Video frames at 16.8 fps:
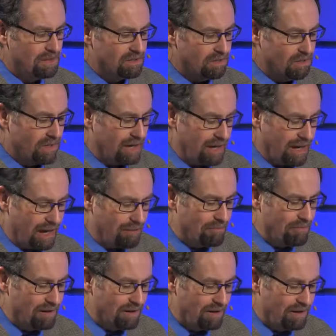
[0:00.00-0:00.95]
So
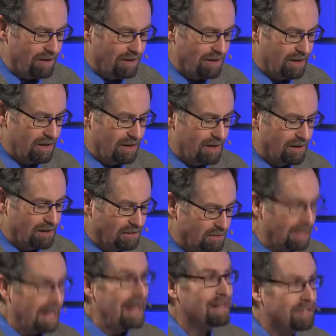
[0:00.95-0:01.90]
I'm
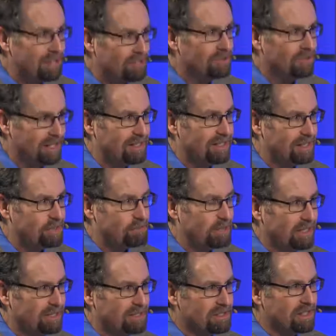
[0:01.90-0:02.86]
glad that you did this,
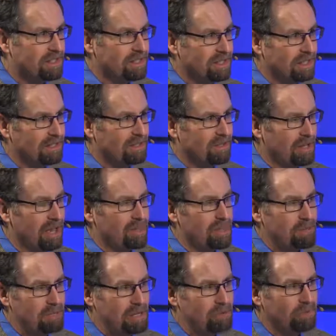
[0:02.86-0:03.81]
because I
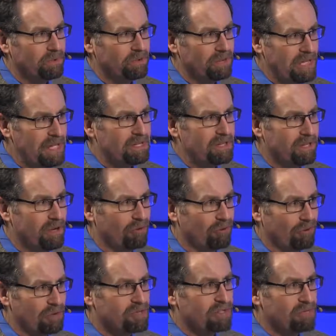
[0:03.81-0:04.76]
think people need to know,
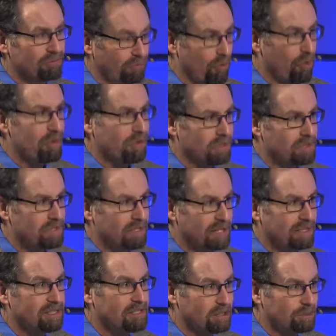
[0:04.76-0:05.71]
first and foremost,
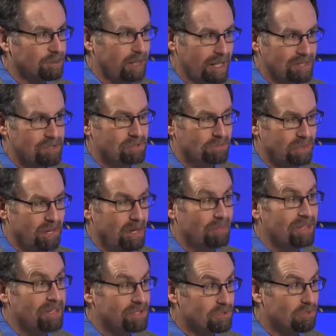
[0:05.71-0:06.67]
that the supernatural
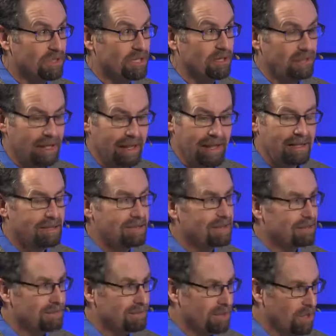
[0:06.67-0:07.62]
realm is real and that
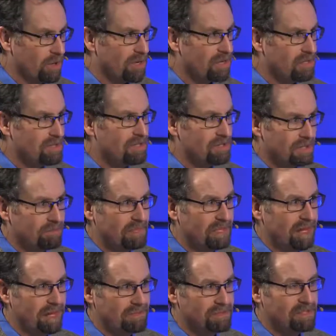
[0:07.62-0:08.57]
there is
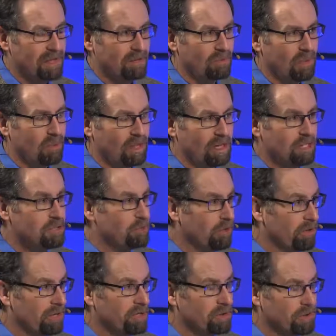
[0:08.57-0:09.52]
something outside what we
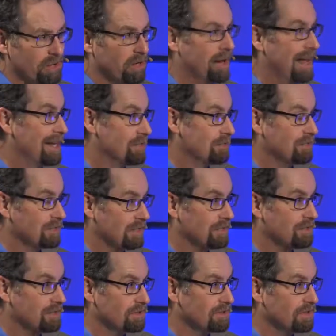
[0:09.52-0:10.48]
experience with our natural
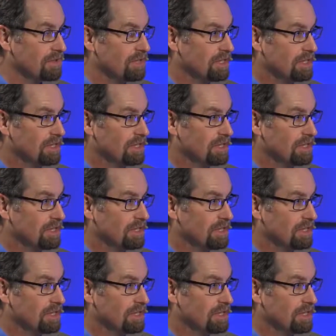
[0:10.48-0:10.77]
senses.